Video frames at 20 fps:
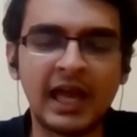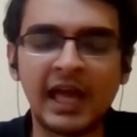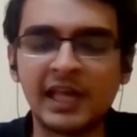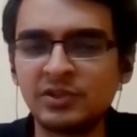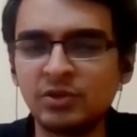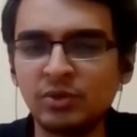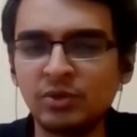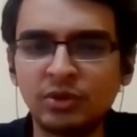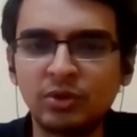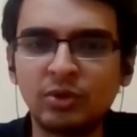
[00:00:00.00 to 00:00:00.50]

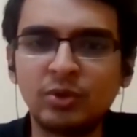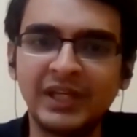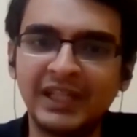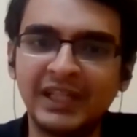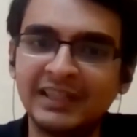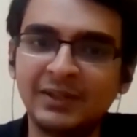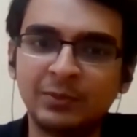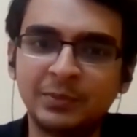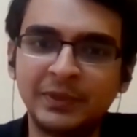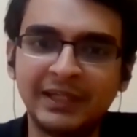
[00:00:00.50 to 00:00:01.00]
As you know,
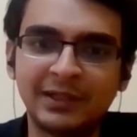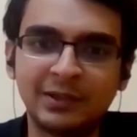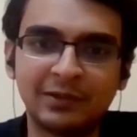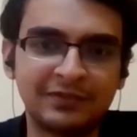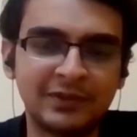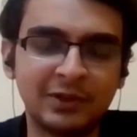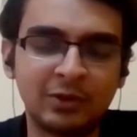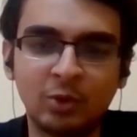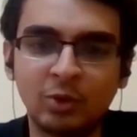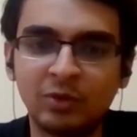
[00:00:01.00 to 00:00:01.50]
in the wake
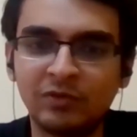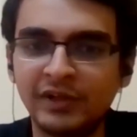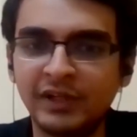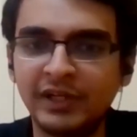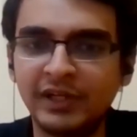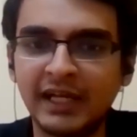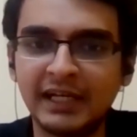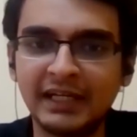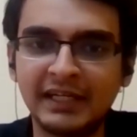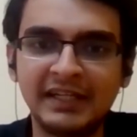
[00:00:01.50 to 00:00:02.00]
of the
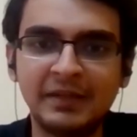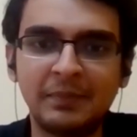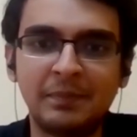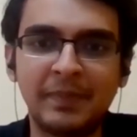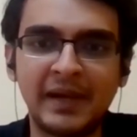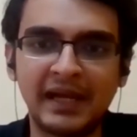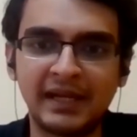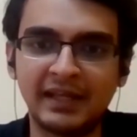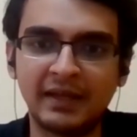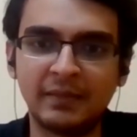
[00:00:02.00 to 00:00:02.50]
COVID 19
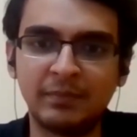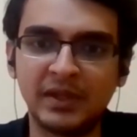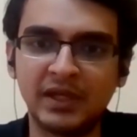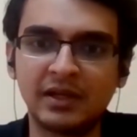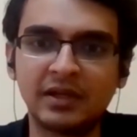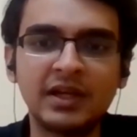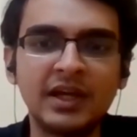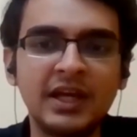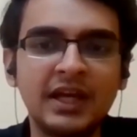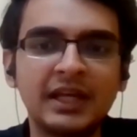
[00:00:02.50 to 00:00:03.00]

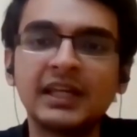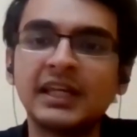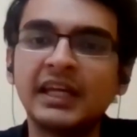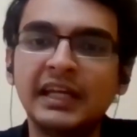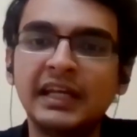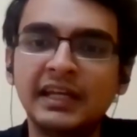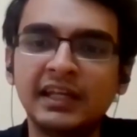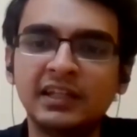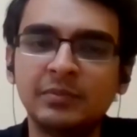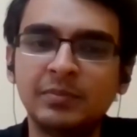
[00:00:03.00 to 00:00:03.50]
pandemic,
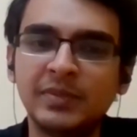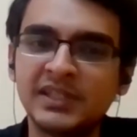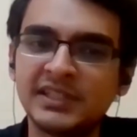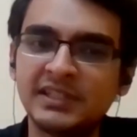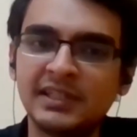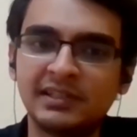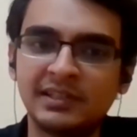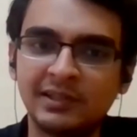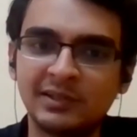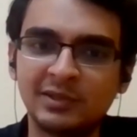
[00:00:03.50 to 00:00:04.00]
Indian
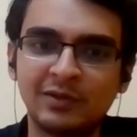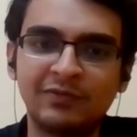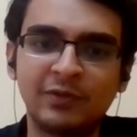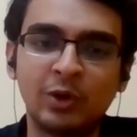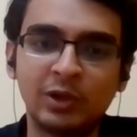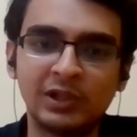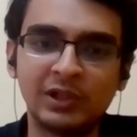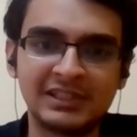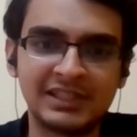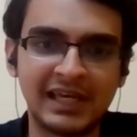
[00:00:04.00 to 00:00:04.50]
businesses of
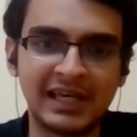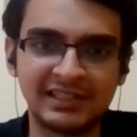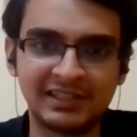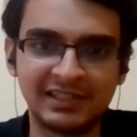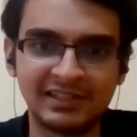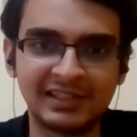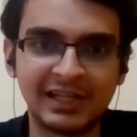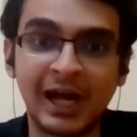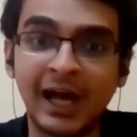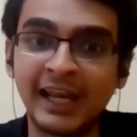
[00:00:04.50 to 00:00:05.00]
all
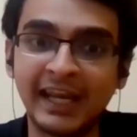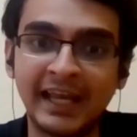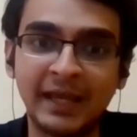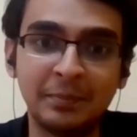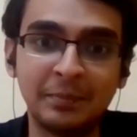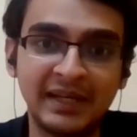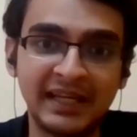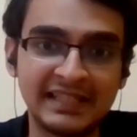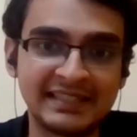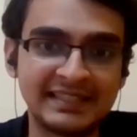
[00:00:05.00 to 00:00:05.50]
sizes are
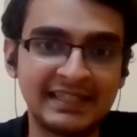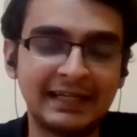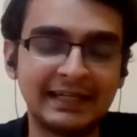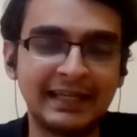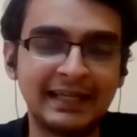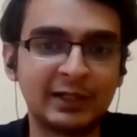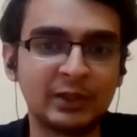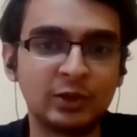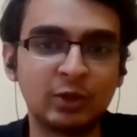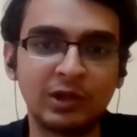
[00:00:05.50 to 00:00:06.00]
embracing
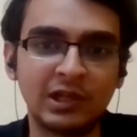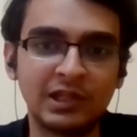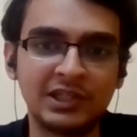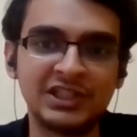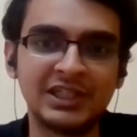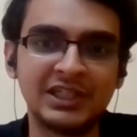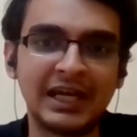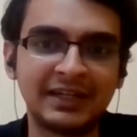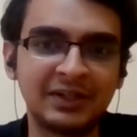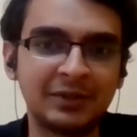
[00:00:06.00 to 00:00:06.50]

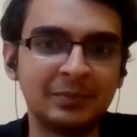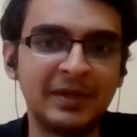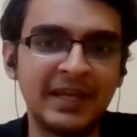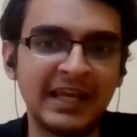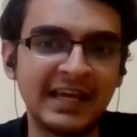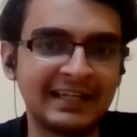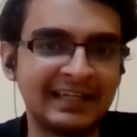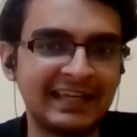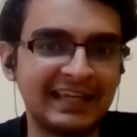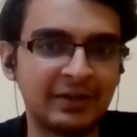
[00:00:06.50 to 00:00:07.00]
technology at a
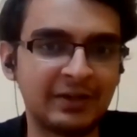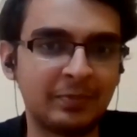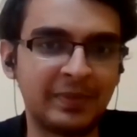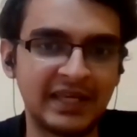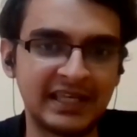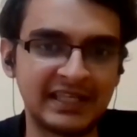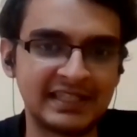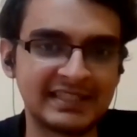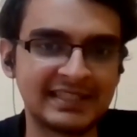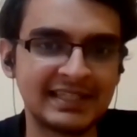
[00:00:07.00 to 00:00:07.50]
breakneck
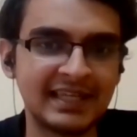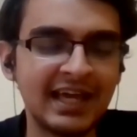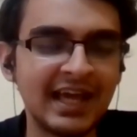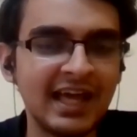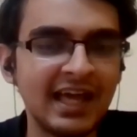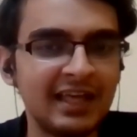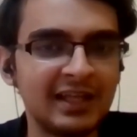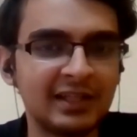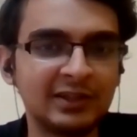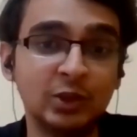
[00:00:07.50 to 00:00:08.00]
pace.
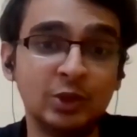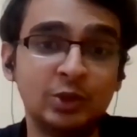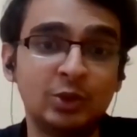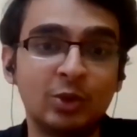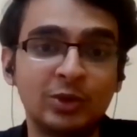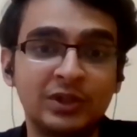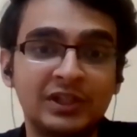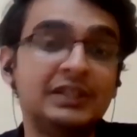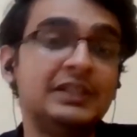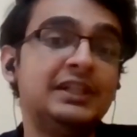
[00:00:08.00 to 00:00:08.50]
The
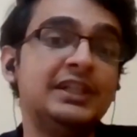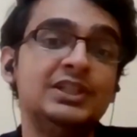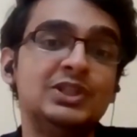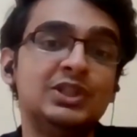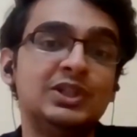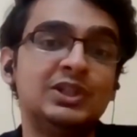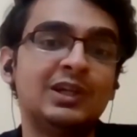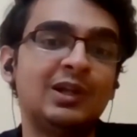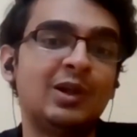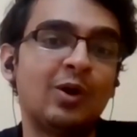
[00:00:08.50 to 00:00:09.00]
total
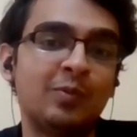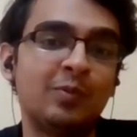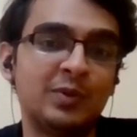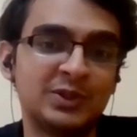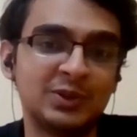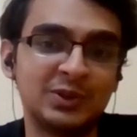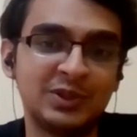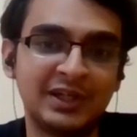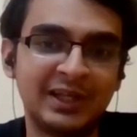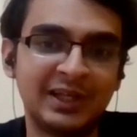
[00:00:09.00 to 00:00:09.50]
digital
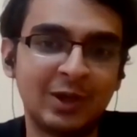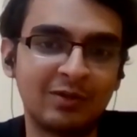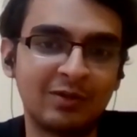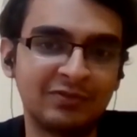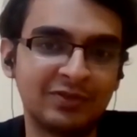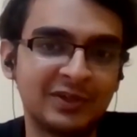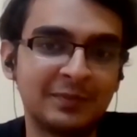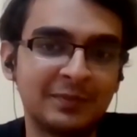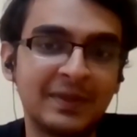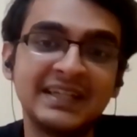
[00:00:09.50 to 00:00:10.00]
opportunity
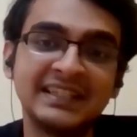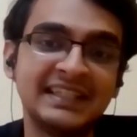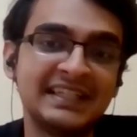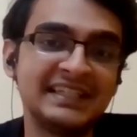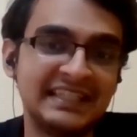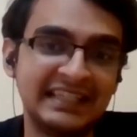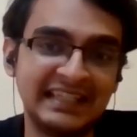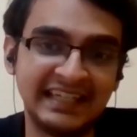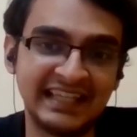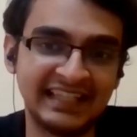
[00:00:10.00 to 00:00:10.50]
offered by
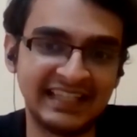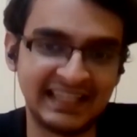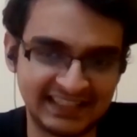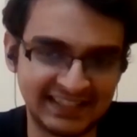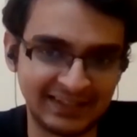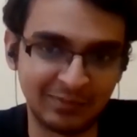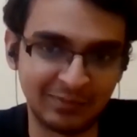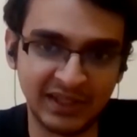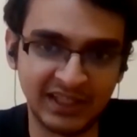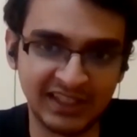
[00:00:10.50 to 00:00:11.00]
these Indian
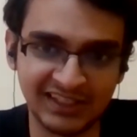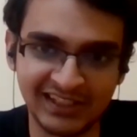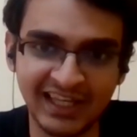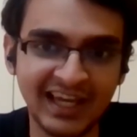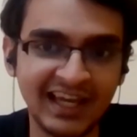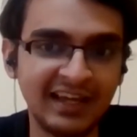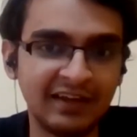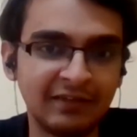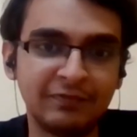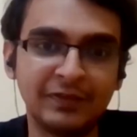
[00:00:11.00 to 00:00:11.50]
SMBs
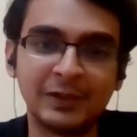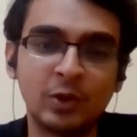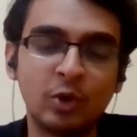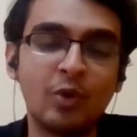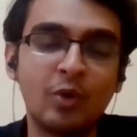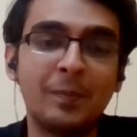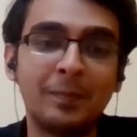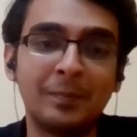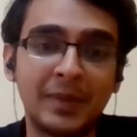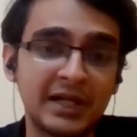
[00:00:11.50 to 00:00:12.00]
will
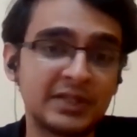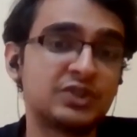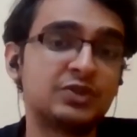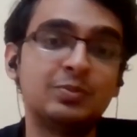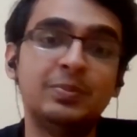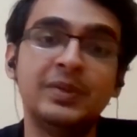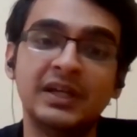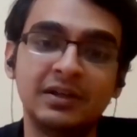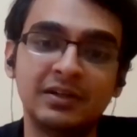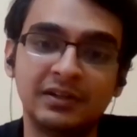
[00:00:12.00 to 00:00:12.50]
grow
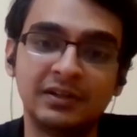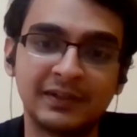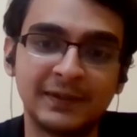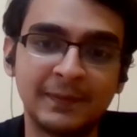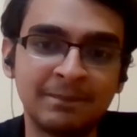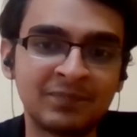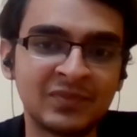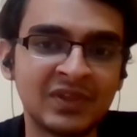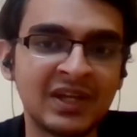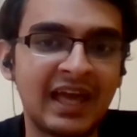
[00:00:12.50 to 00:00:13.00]
much bigger,
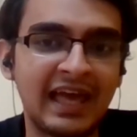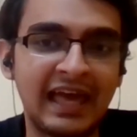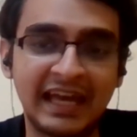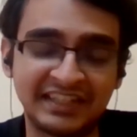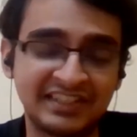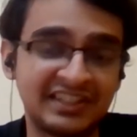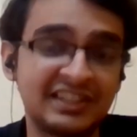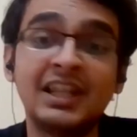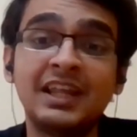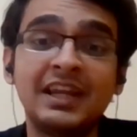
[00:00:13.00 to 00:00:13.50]

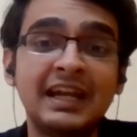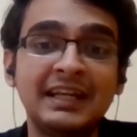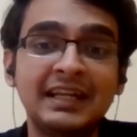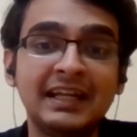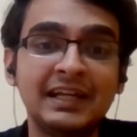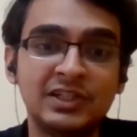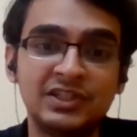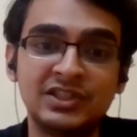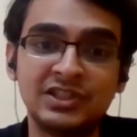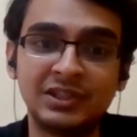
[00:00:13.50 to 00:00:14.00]

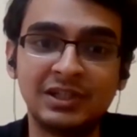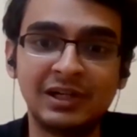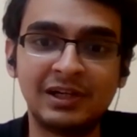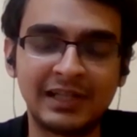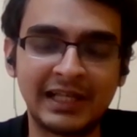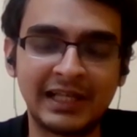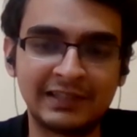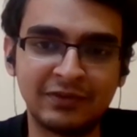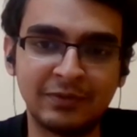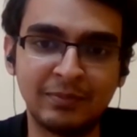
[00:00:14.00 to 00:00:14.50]
accelerating digital
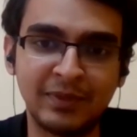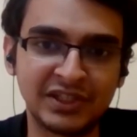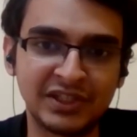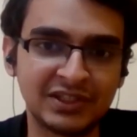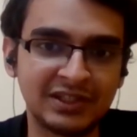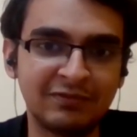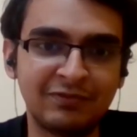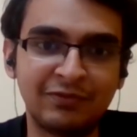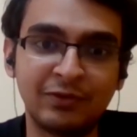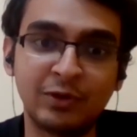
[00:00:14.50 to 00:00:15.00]

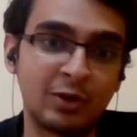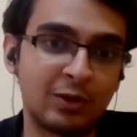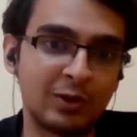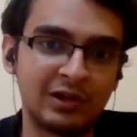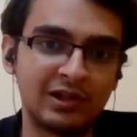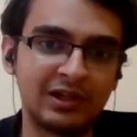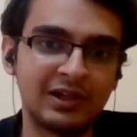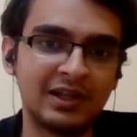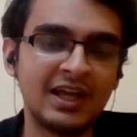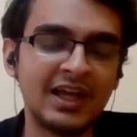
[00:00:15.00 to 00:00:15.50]
transformation for
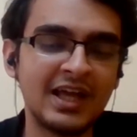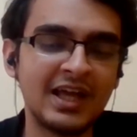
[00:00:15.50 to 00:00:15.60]
all.